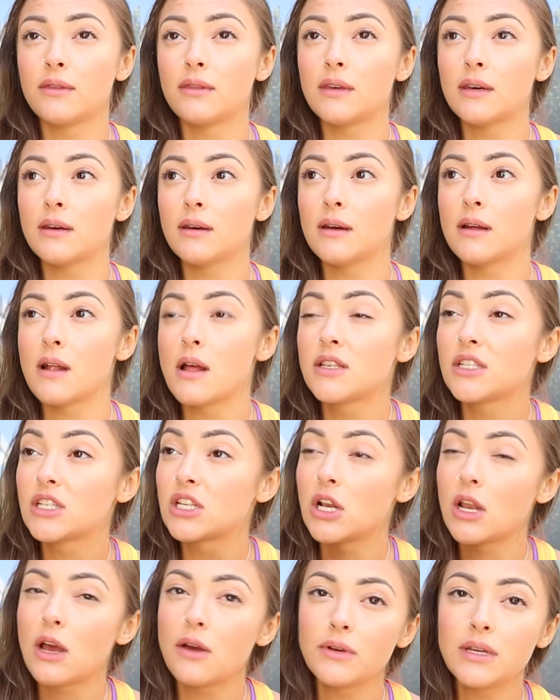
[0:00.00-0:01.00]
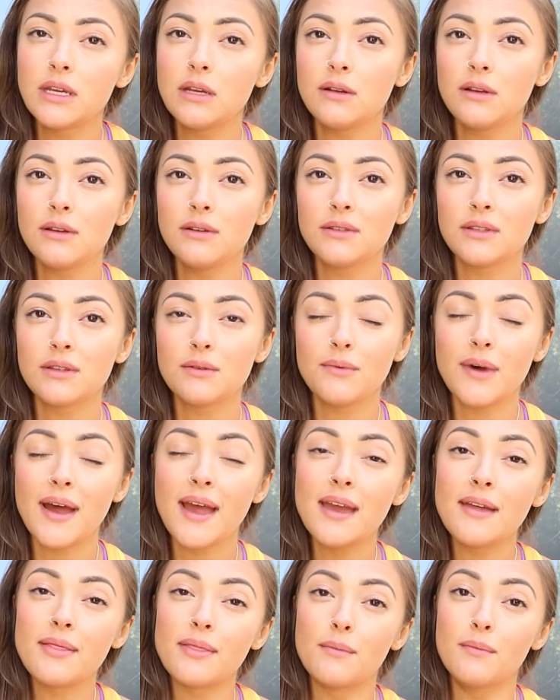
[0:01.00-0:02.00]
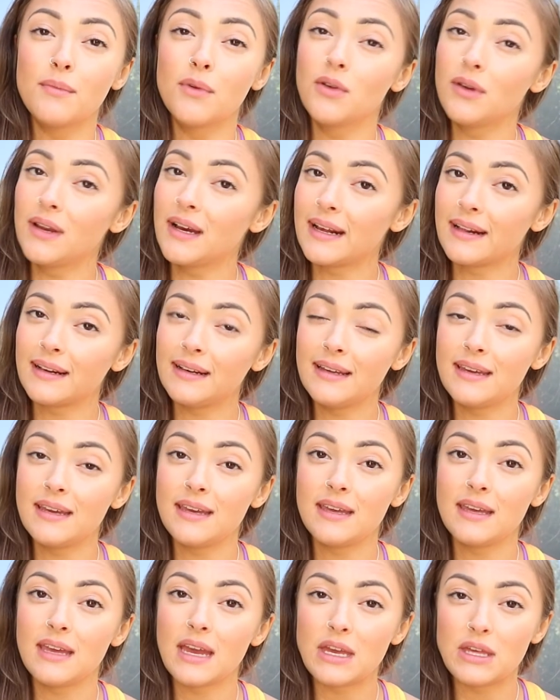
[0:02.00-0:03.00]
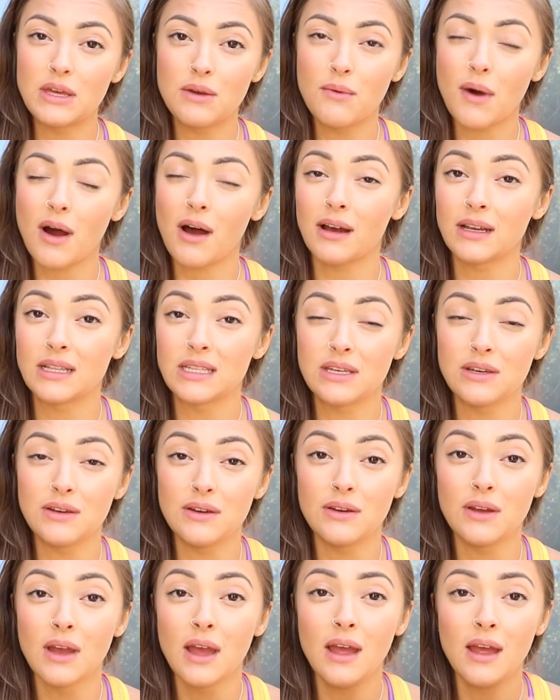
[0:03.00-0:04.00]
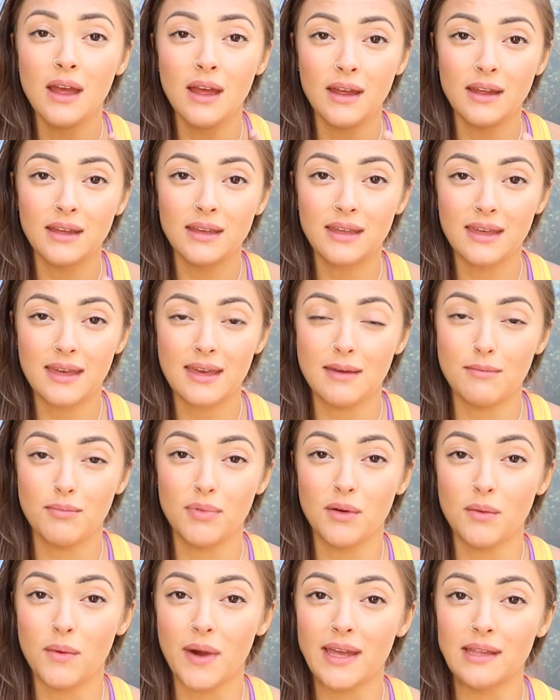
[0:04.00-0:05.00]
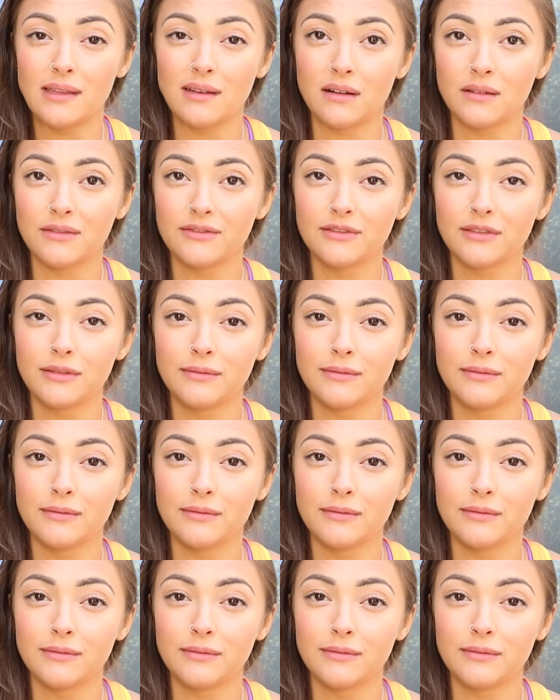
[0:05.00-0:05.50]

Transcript: The slower you lose the weight, the more likely you are to keep the weight off.